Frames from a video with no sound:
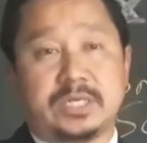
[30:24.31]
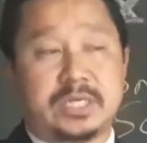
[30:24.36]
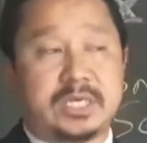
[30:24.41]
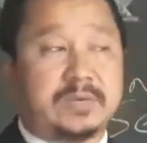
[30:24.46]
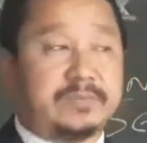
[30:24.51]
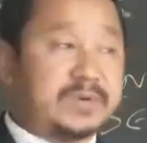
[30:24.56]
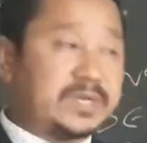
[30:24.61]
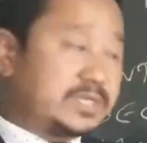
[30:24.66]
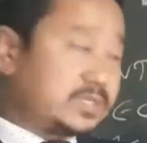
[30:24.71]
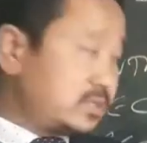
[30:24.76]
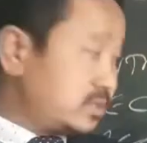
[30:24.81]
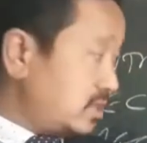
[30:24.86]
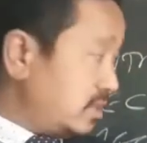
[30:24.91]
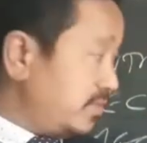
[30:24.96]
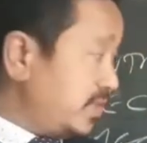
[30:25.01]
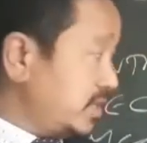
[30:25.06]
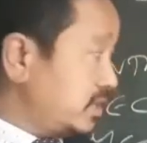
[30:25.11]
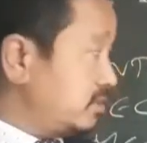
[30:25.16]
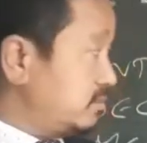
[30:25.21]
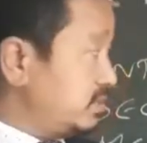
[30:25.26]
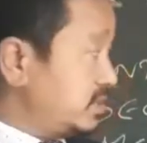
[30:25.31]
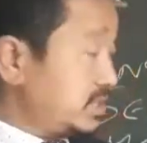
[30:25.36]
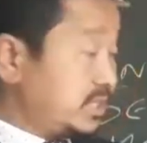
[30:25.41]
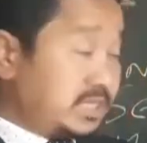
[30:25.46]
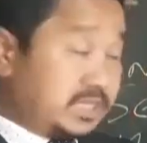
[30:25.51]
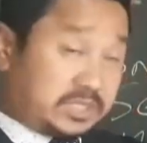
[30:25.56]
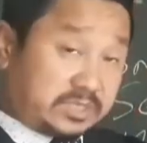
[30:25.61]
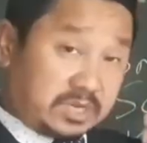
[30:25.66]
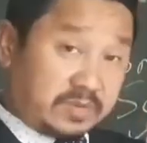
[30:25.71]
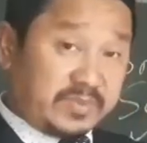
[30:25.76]
If it is
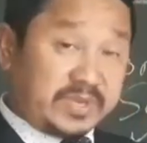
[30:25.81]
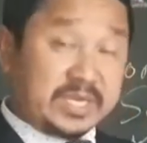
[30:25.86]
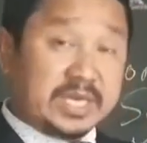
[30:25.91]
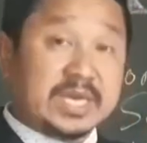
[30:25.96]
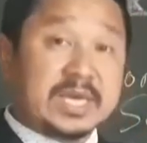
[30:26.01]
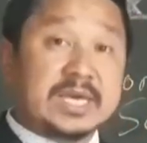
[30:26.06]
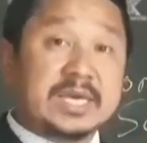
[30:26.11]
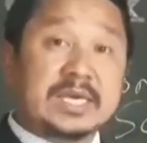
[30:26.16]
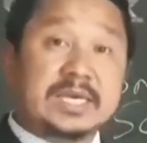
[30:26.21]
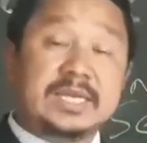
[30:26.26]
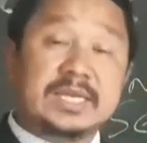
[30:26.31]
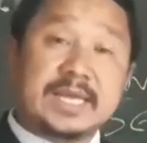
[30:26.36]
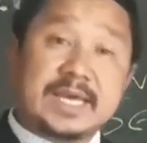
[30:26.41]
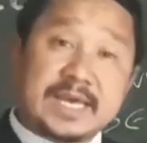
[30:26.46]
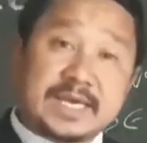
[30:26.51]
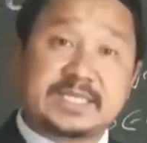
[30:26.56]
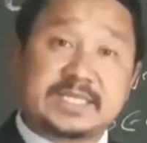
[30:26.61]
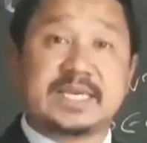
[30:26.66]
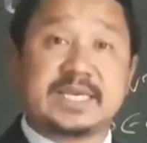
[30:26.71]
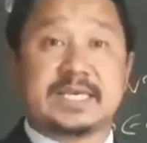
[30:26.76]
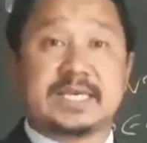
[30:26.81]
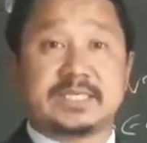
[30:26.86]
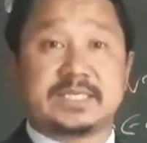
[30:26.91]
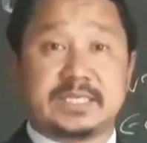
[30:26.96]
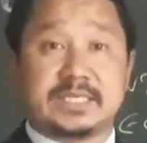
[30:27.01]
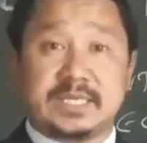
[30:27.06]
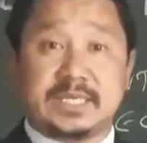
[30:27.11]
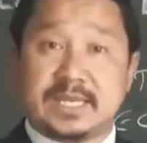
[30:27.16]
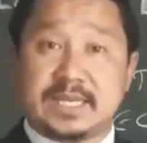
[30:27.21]
coming in excess,